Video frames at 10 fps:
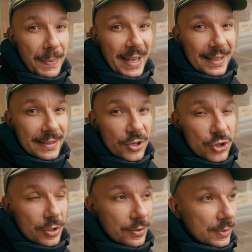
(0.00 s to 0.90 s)
pay
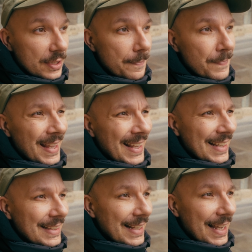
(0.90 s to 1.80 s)
attention to the
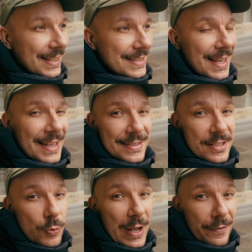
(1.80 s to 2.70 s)
9th and
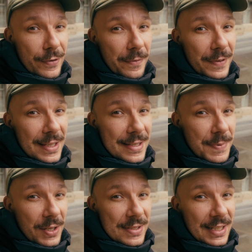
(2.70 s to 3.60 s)
12th from Venus,
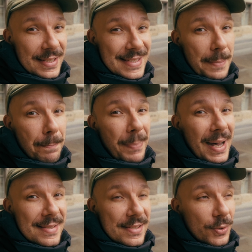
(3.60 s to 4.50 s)
because that is the
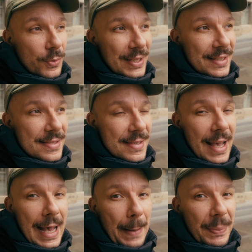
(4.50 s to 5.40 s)
past, or what is
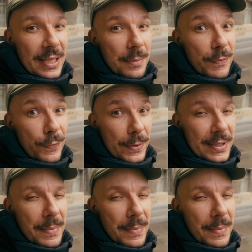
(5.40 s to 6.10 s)
happening before the